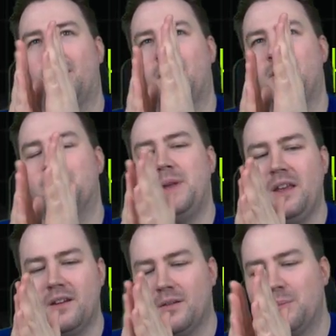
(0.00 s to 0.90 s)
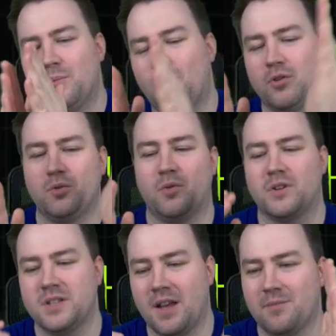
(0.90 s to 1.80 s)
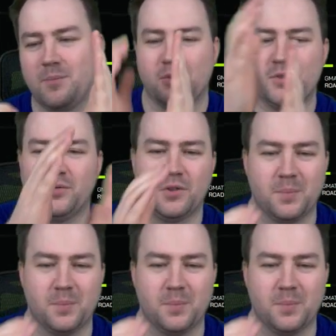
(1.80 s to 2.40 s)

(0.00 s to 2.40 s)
mean more towards left, more towards